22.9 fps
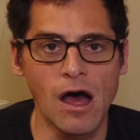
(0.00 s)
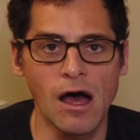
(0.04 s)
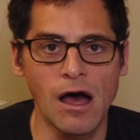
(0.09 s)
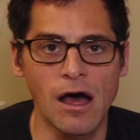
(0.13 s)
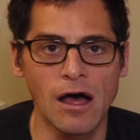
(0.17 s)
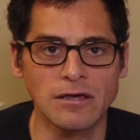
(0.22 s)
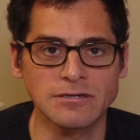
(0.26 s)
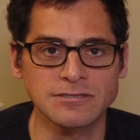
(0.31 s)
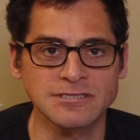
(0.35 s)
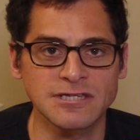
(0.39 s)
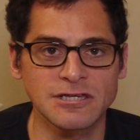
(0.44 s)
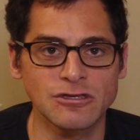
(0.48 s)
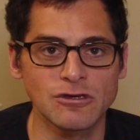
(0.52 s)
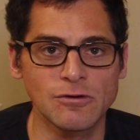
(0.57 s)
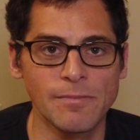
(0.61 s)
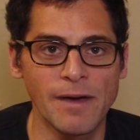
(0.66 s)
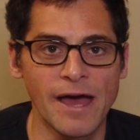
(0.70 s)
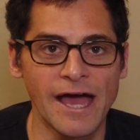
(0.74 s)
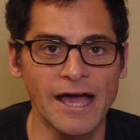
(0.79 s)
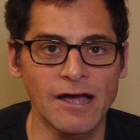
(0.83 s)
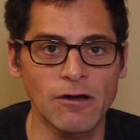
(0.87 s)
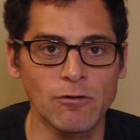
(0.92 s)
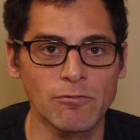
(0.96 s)
I'll send you
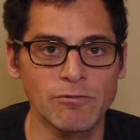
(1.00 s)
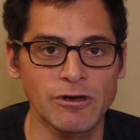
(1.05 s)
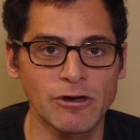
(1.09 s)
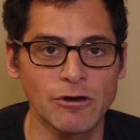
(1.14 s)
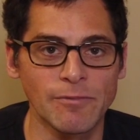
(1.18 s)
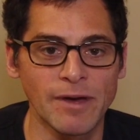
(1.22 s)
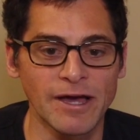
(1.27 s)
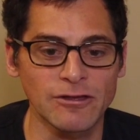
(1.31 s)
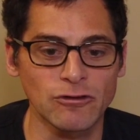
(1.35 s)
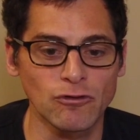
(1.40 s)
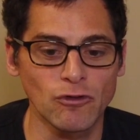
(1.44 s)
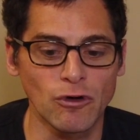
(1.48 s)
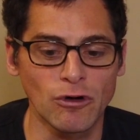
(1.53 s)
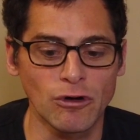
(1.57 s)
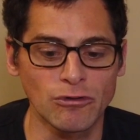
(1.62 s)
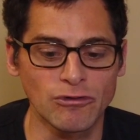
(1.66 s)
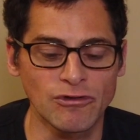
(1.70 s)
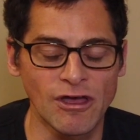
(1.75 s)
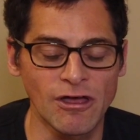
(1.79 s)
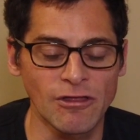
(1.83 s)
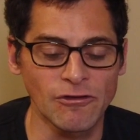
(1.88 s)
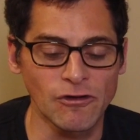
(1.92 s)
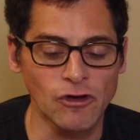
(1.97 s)
back when we go back to our
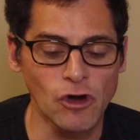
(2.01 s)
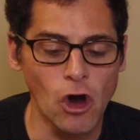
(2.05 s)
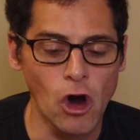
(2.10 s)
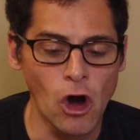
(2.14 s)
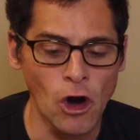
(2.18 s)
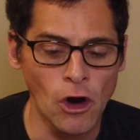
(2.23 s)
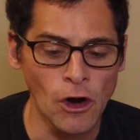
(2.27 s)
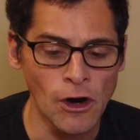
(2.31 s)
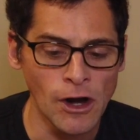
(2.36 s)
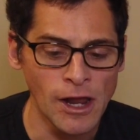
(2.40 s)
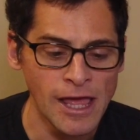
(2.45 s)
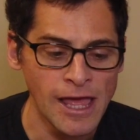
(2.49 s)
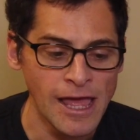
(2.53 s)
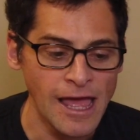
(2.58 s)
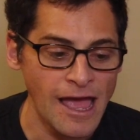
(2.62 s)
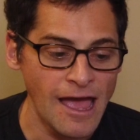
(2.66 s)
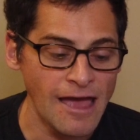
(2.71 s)
hotel in the car,